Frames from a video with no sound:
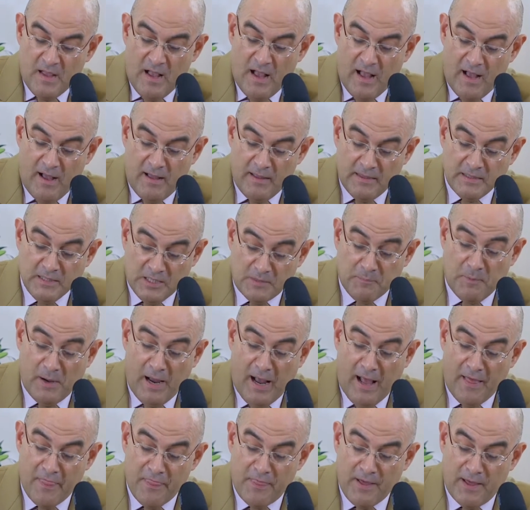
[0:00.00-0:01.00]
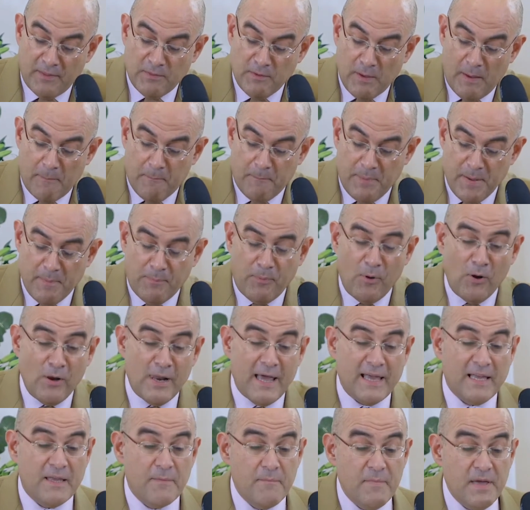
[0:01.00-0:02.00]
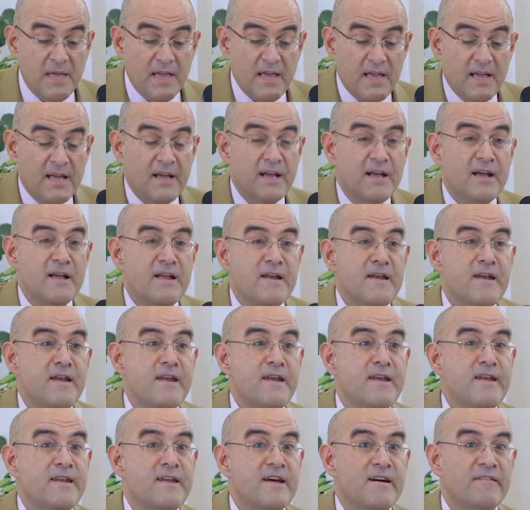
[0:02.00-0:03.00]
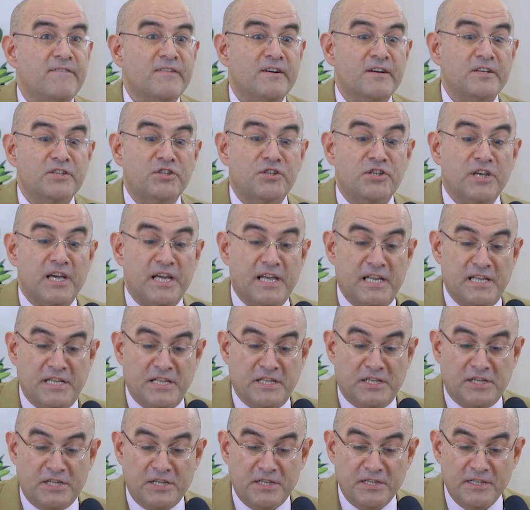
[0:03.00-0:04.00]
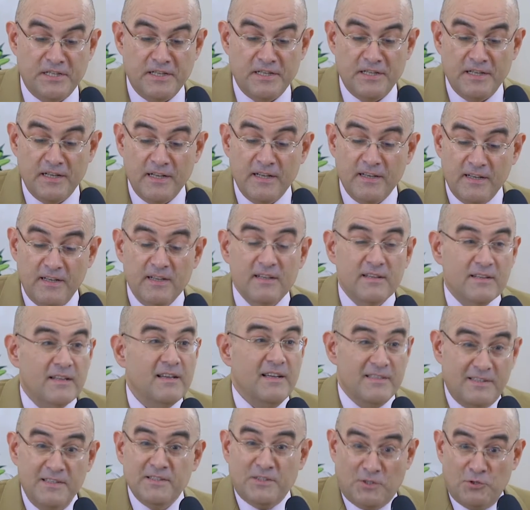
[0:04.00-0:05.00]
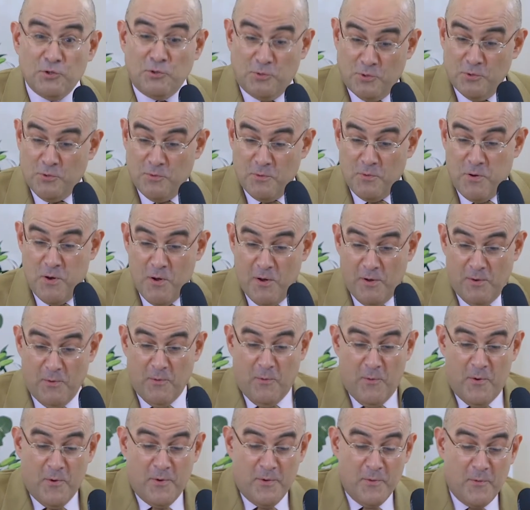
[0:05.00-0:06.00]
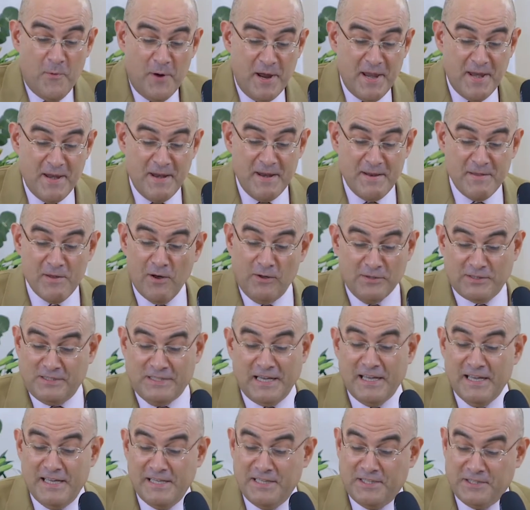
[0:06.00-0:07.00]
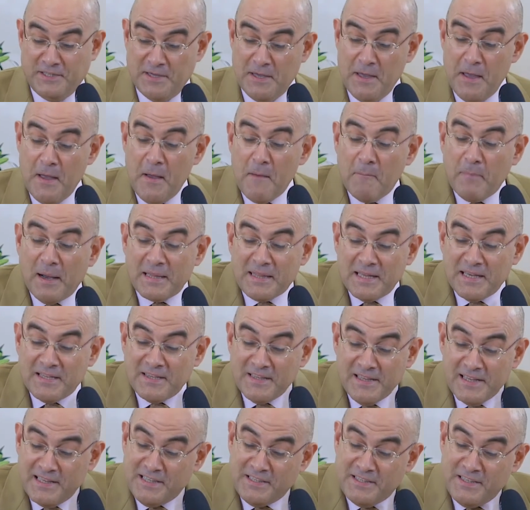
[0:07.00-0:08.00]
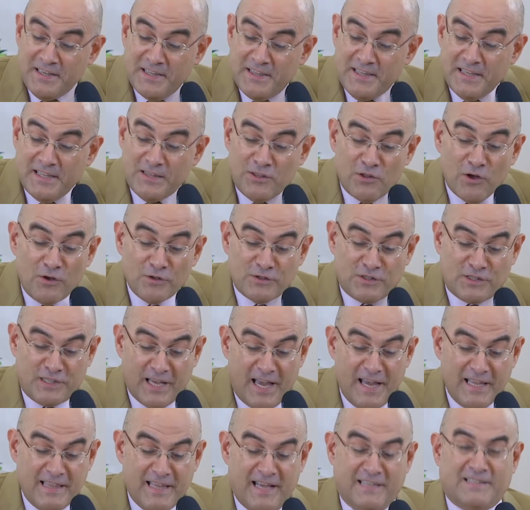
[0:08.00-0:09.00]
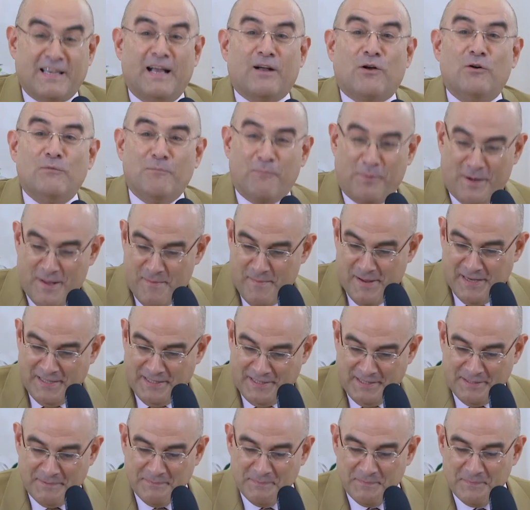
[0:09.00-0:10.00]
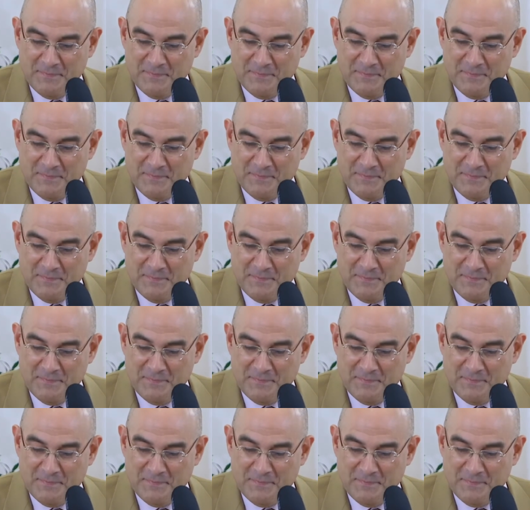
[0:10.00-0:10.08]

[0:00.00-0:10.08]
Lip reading: and that people like me never change. It is true, we not change, but I think she did not say it as a compliment.